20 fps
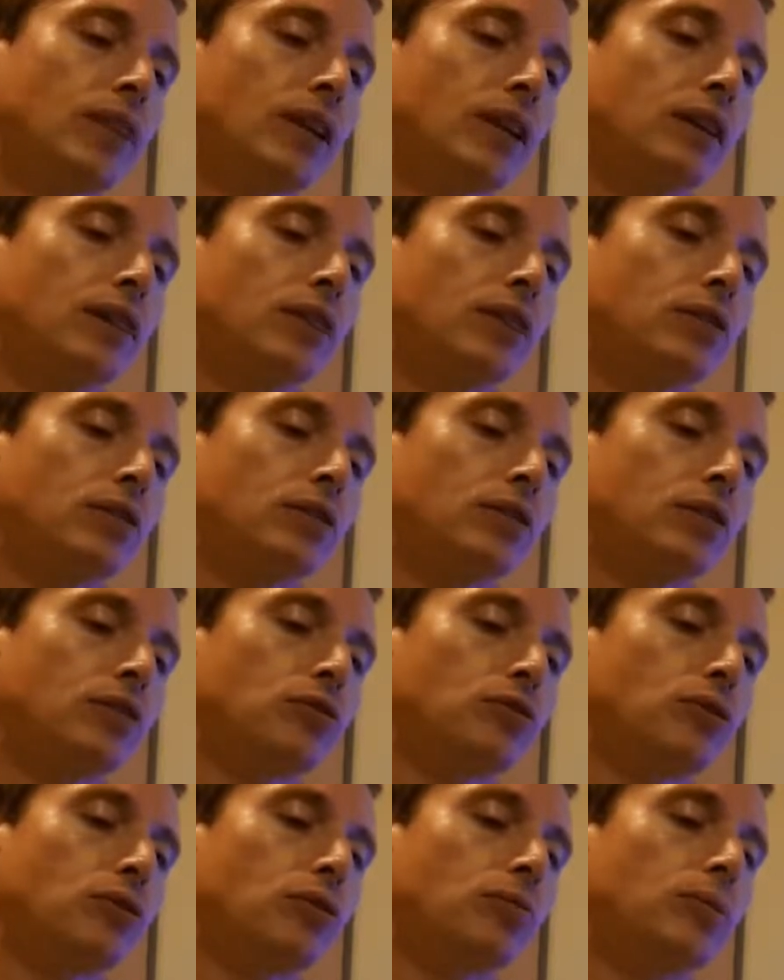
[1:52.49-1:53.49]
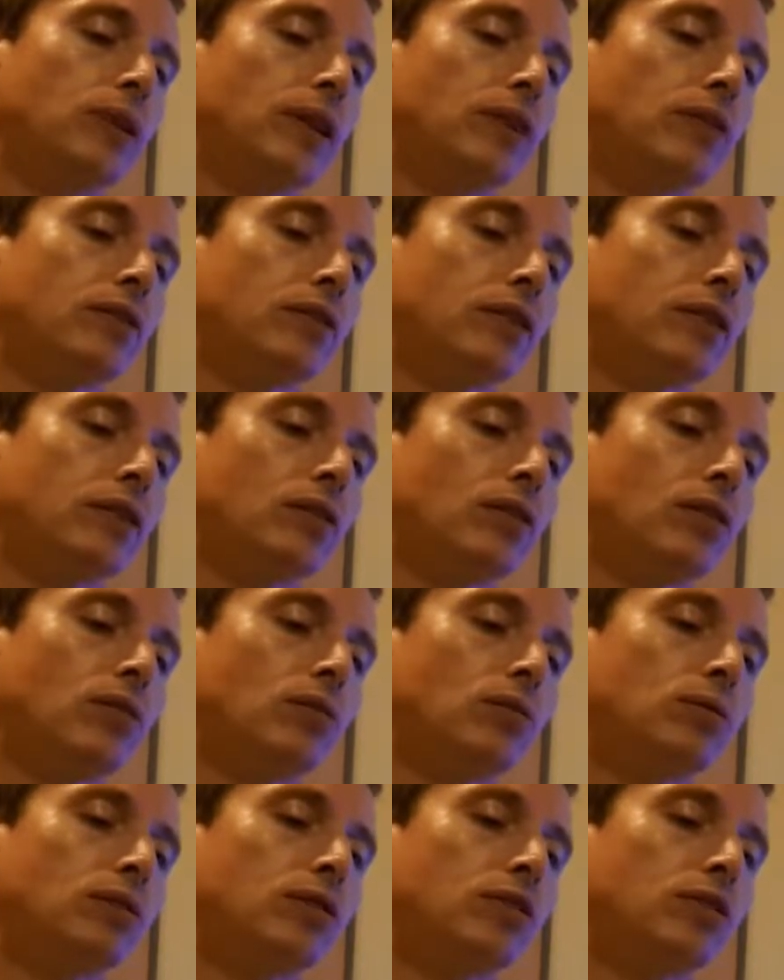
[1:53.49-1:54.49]
And the oak, 12 months in
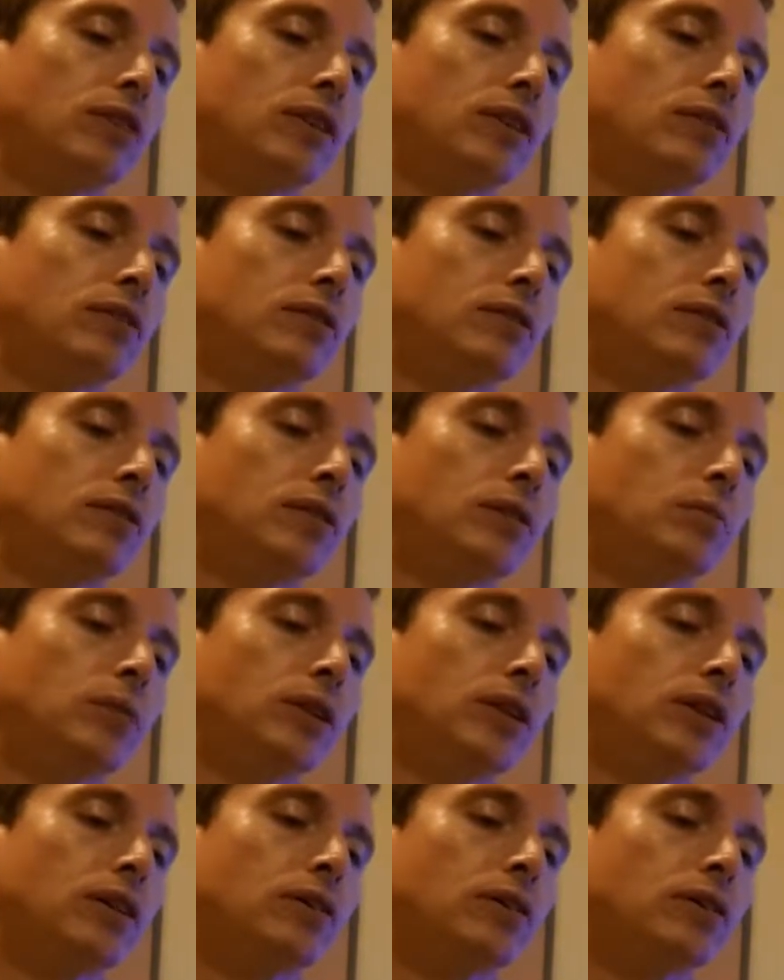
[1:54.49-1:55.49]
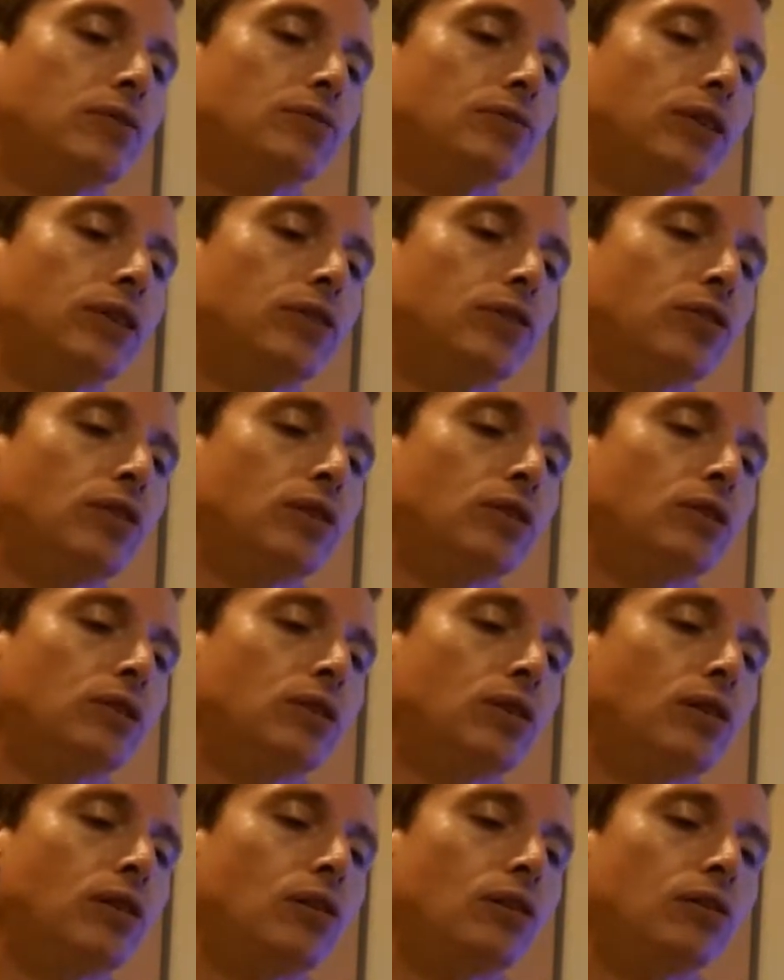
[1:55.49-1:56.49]
older seasoned American and French
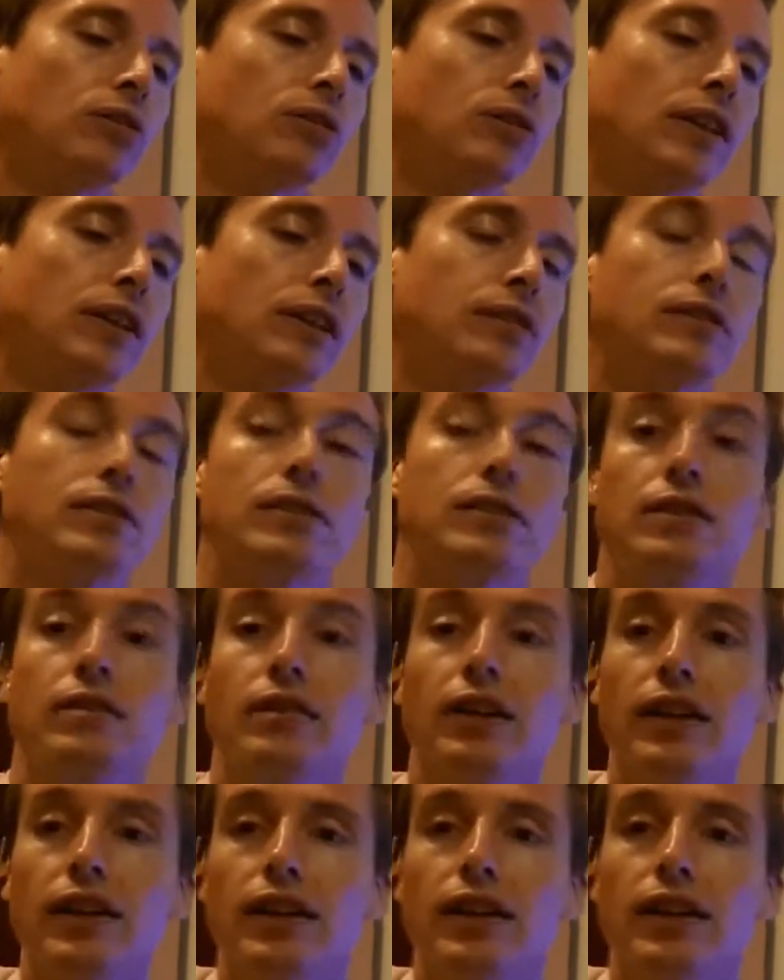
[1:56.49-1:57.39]
oak hogsheads.